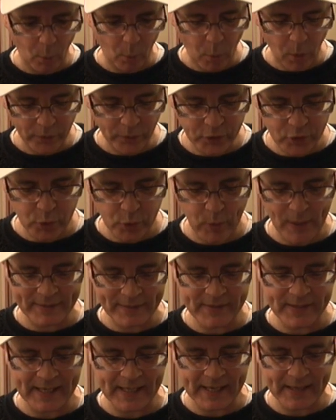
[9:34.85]
one
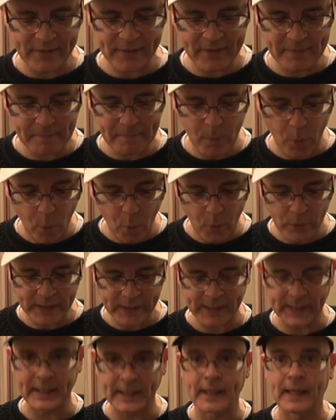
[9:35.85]
twenty in the
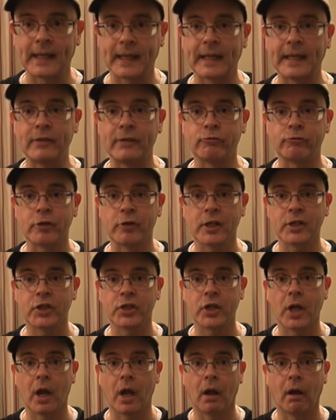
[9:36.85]
morning in
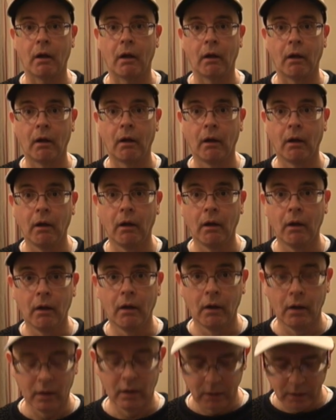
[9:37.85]
Russia.
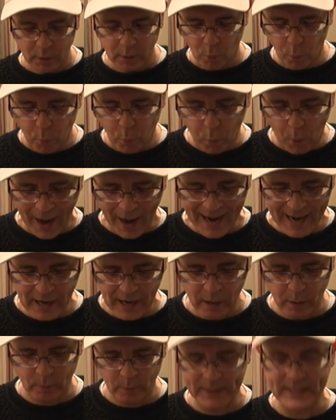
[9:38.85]

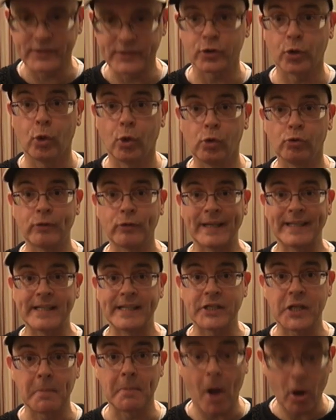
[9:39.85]
Wow, it's already
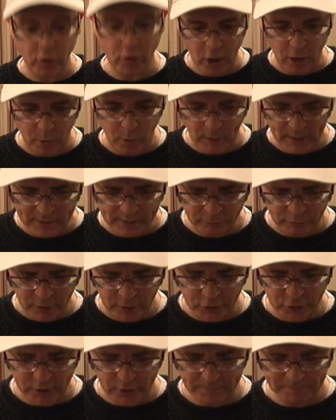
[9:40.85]
tomorrow in
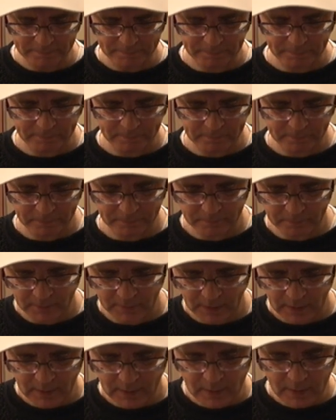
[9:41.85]
Russia.
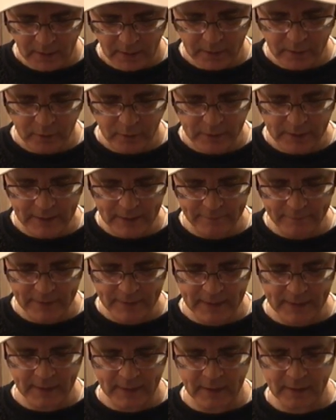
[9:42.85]
Good
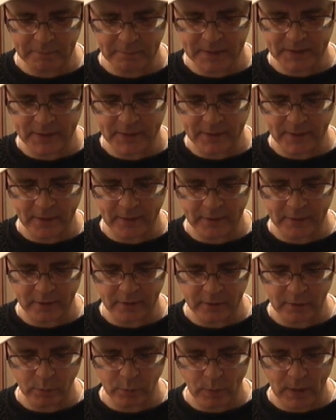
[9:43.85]
evening, Mister
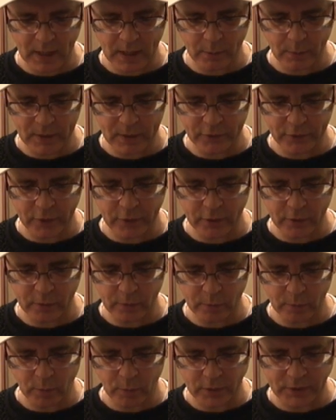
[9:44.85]
Duncan. Where with
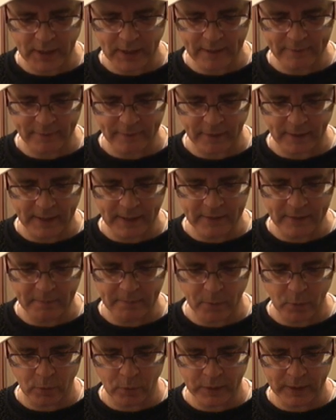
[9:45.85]
you? Whatever, in the
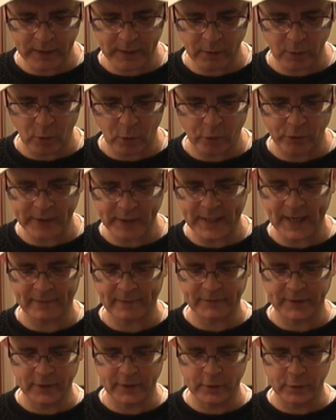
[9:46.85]
morning or in the
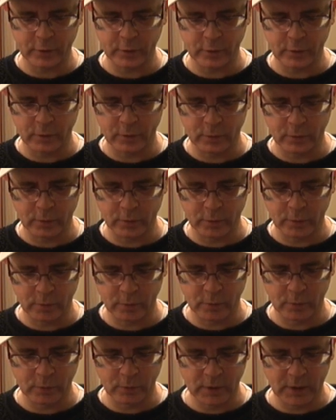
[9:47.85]

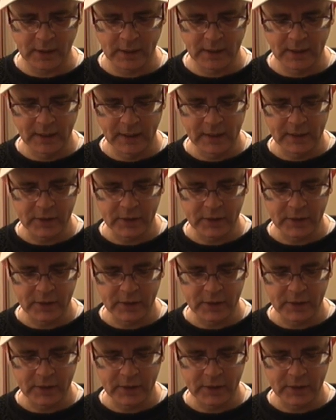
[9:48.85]
afternoon.